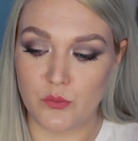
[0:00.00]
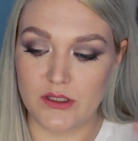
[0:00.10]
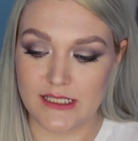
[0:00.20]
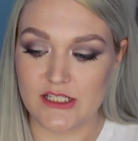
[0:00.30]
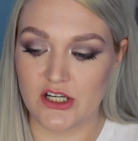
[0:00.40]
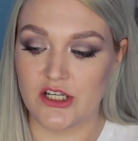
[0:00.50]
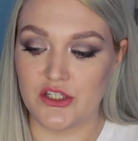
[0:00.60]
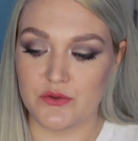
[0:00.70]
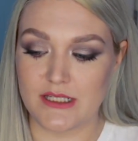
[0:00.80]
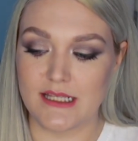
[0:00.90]
once I started
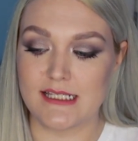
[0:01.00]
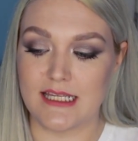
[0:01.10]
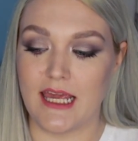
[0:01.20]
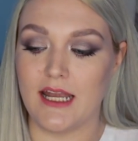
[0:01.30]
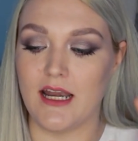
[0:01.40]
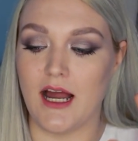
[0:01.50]
using this again,